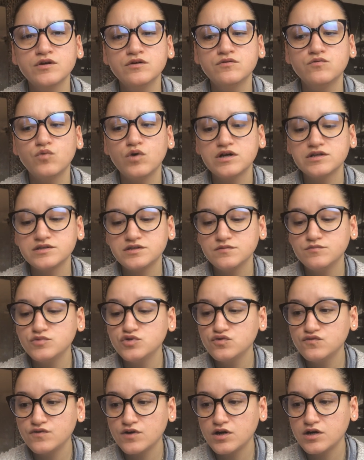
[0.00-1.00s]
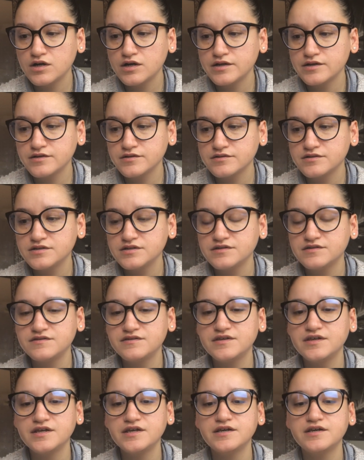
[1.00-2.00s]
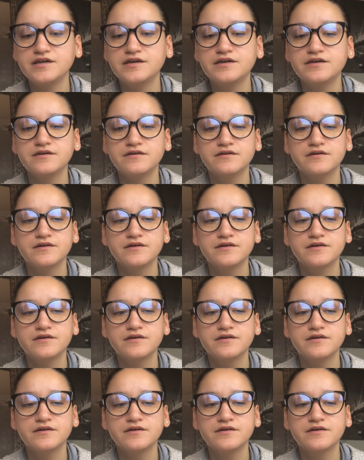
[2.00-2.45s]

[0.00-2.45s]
want to move on, to see